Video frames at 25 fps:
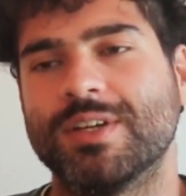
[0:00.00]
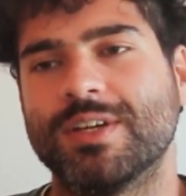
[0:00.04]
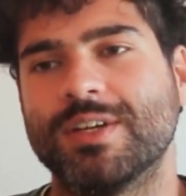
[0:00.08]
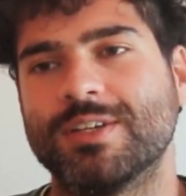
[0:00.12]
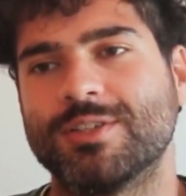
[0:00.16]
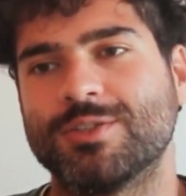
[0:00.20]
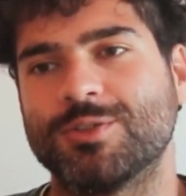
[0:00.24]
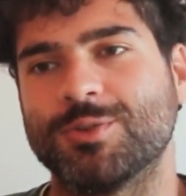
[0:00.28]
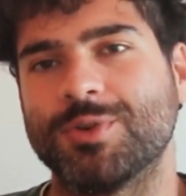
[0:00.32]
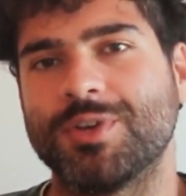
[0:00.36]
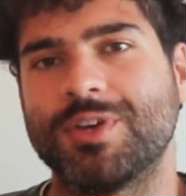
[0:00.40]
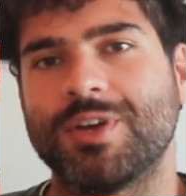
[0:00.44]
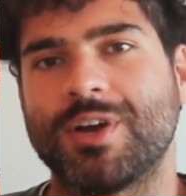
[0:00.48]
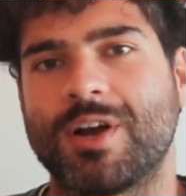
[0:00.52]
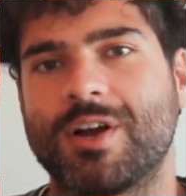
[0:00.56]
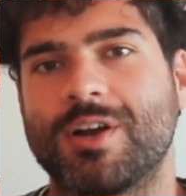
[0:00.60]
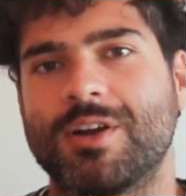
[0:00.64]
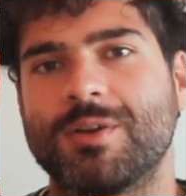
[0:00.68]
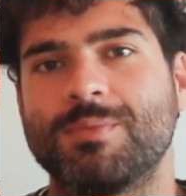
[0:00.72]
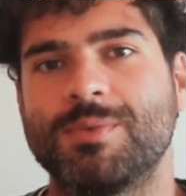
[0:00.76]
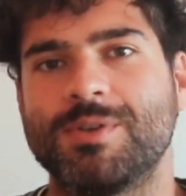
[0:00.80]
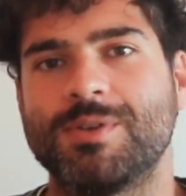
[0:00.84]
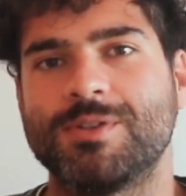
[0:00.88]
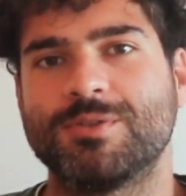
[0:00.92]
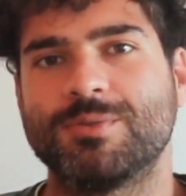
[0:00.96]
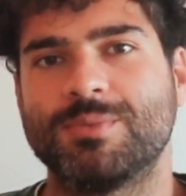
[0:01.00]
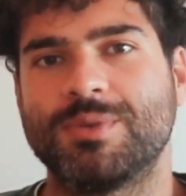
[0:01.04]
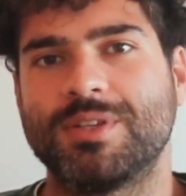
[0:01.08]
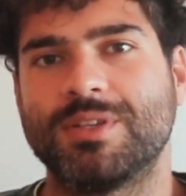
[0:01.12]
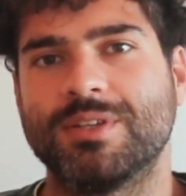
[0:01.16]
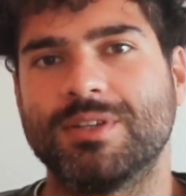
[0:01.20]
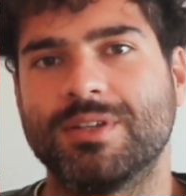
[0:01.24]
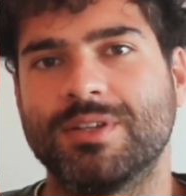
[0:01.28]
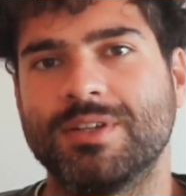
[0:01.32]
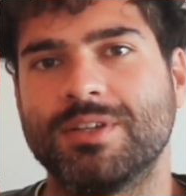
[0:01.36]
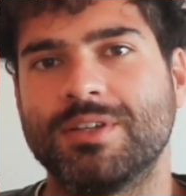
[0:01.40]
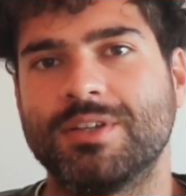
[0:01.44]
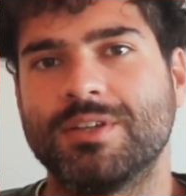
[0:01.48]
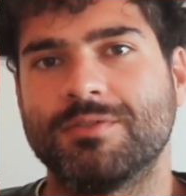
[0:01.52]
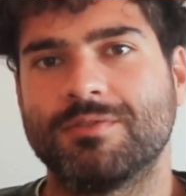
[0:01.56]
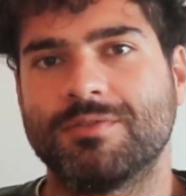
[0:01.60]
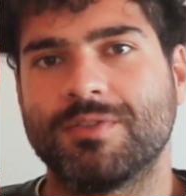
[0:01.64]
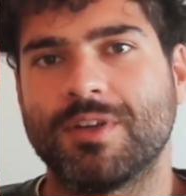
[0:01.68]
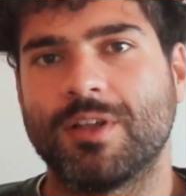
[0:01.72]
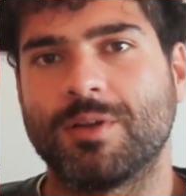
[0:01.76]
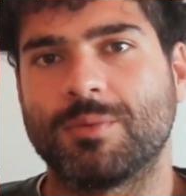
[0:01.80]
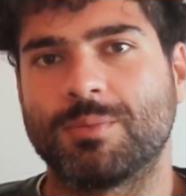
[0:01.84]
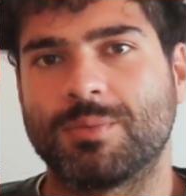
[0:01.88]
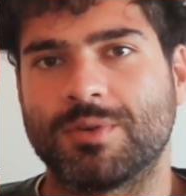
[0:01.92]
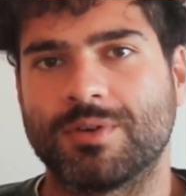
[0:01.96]
So he hired me to be the lead
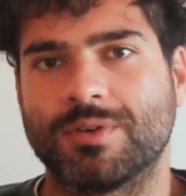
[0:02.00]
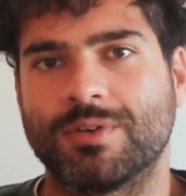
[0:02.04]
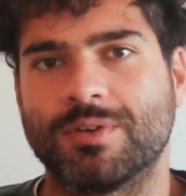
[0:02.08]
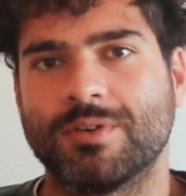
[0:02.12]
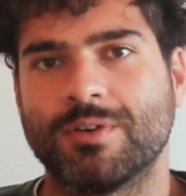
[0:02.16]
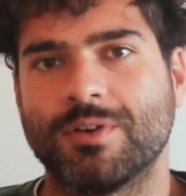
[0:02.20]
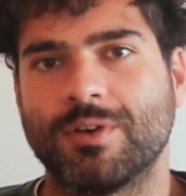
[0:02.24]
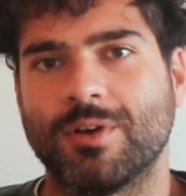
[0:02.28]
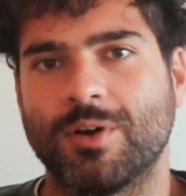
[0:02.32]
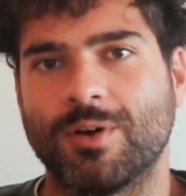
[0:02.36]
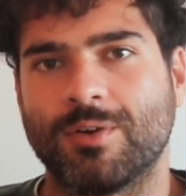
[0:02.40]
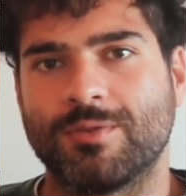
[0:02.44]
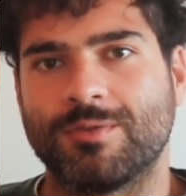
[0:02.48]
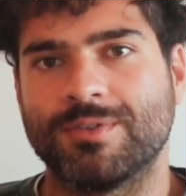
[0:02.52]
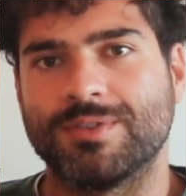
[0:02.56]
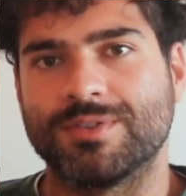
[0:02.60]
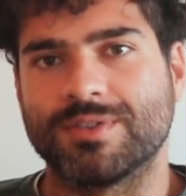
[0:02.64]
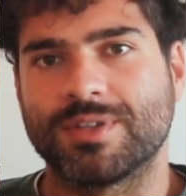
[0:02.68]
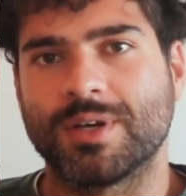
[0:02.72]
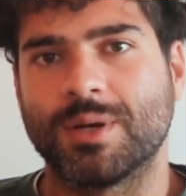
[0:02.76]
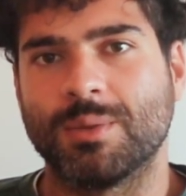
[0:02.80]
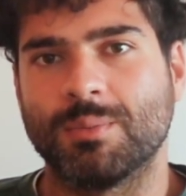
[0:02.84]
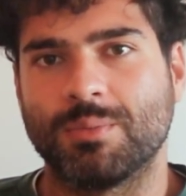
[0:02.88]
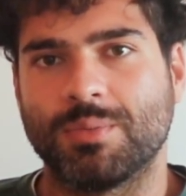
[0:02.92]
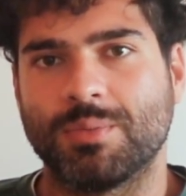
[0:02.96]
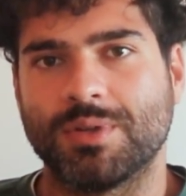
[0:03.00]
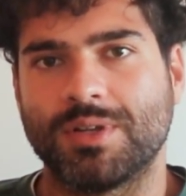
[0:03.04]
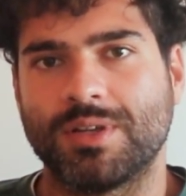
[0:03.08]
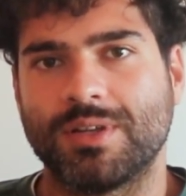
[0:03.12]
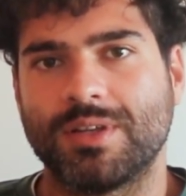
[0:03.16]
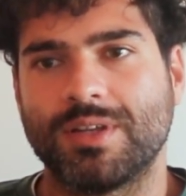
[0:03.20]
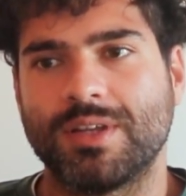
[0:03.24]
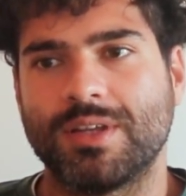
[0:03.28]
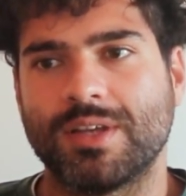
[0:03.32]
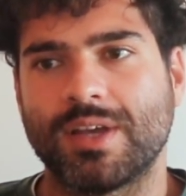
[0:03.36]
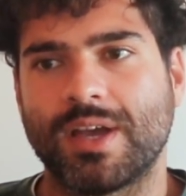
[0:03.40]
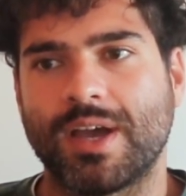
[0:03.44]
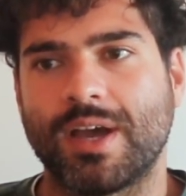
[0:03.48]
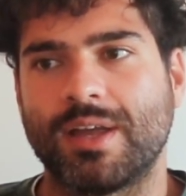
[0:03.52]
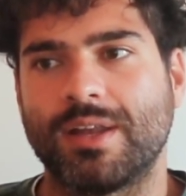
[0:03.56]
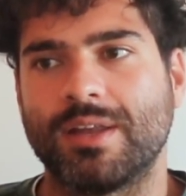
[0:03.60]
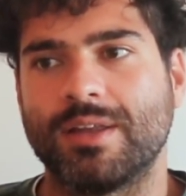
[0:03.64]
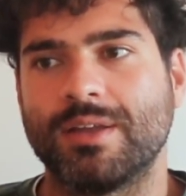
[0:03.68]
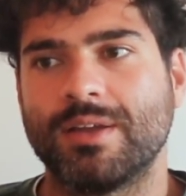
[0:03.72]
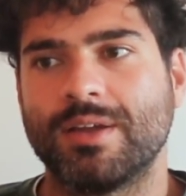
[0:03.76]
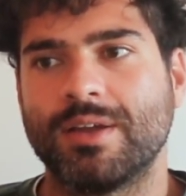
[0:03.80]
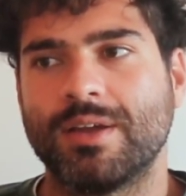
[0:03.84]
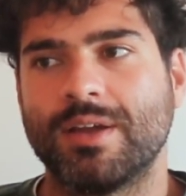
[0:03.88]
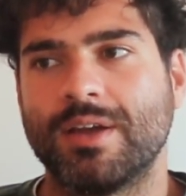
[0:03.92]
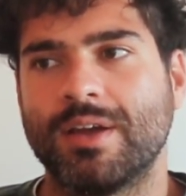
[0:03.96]
developer of his company. He had
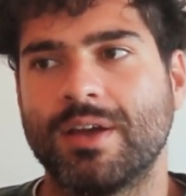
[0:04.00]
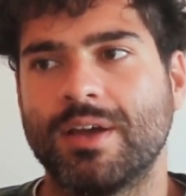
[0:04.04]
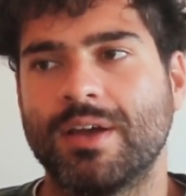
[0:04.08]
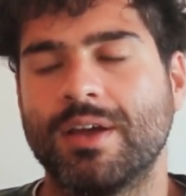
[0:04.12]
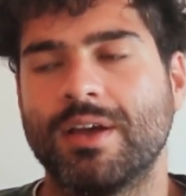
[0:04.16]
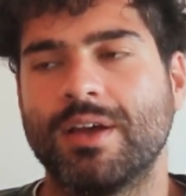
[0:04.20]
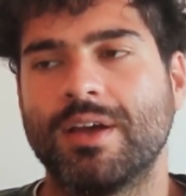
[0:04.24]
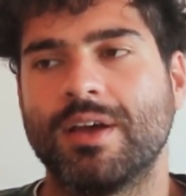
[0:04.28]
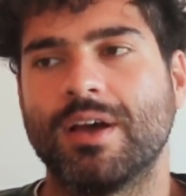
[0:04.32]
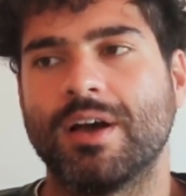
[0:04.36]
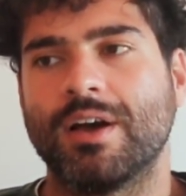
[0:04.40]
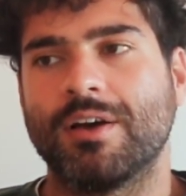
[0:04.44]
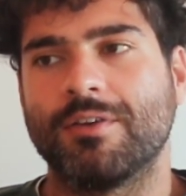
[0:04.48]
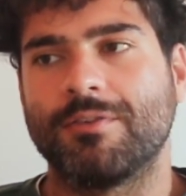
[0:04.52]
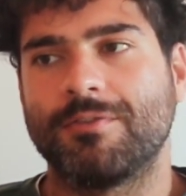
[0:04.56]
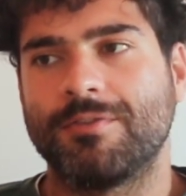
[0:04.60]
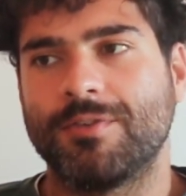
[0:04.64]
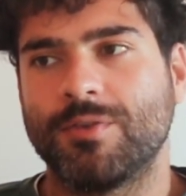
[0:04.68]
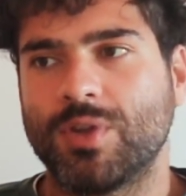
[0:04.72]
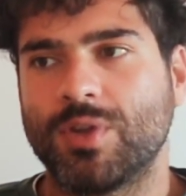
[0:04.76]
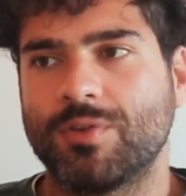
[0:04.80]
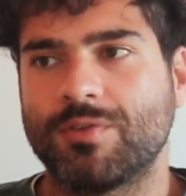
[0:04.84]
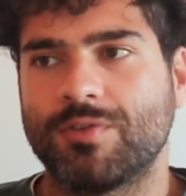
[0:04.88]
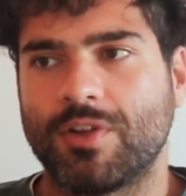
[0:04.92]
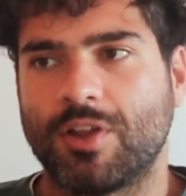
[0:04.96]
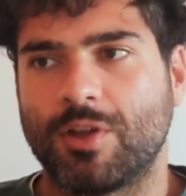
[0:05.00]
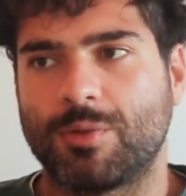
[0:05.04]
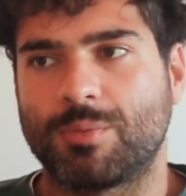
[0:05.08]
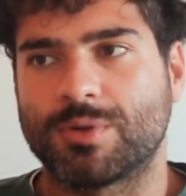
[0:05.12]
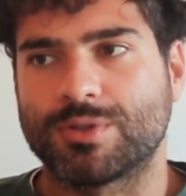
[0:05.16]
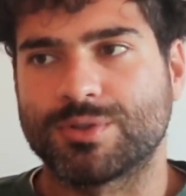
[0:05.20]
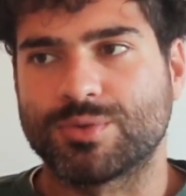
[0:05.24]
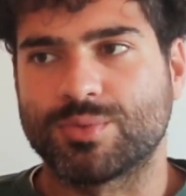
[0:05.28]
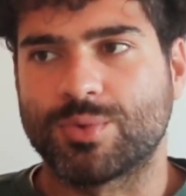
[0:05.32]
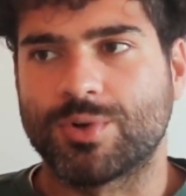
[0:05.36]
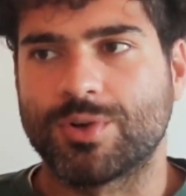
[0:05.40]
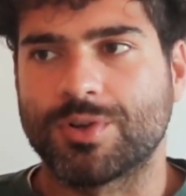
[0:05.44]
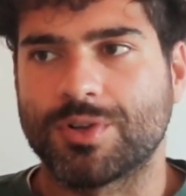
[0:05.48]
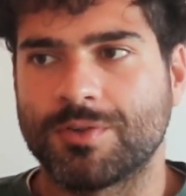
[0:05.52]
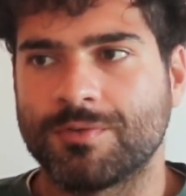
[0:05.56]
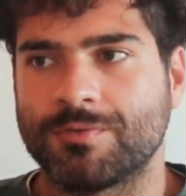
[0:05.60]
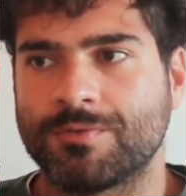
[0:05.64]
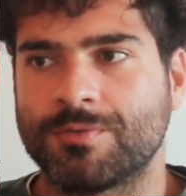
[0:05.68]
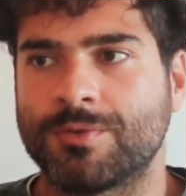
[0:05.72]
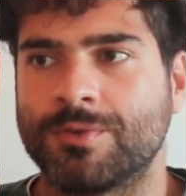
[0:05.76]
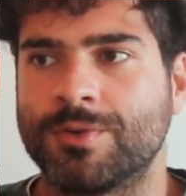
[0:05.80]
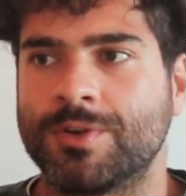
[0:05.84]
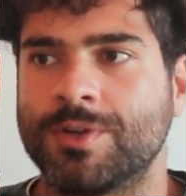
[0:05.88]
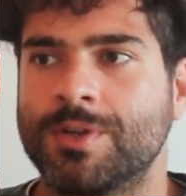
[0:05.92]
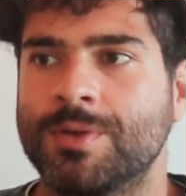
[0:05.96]
a few developers working
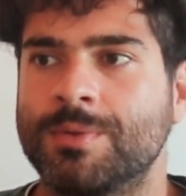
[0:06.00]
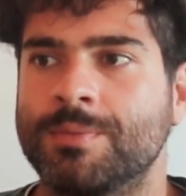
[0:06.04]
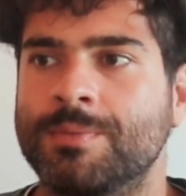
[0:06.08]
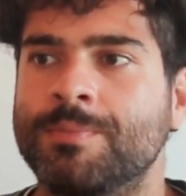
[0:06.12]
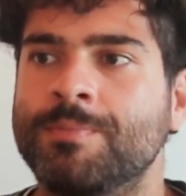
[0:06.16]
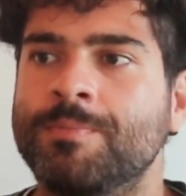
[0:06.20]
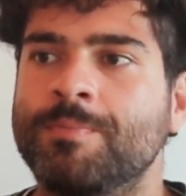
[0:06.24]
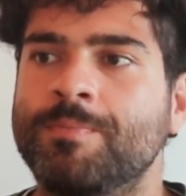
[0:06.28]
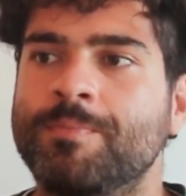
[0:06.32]
for him,